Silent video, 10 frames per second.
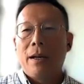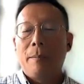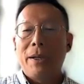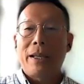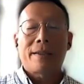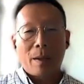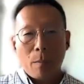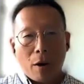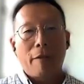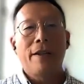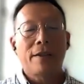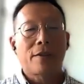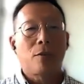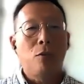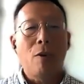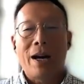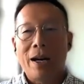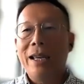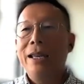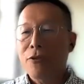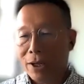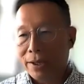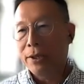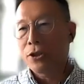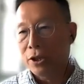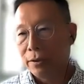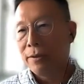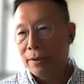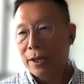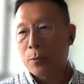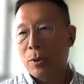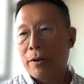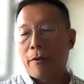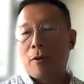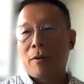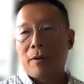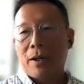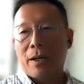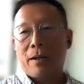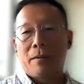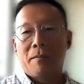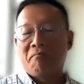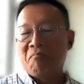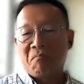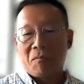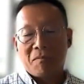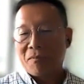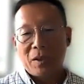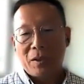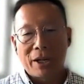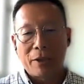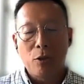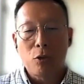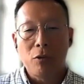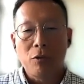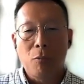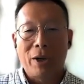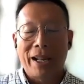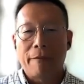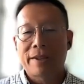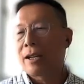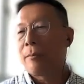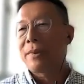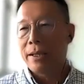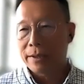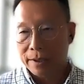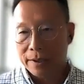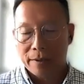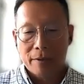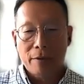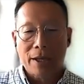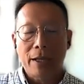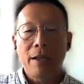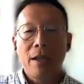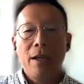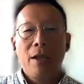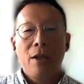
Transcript: Uh, but there are some of us who are in transition as well for, um, right, due to whatever circumstances, okay?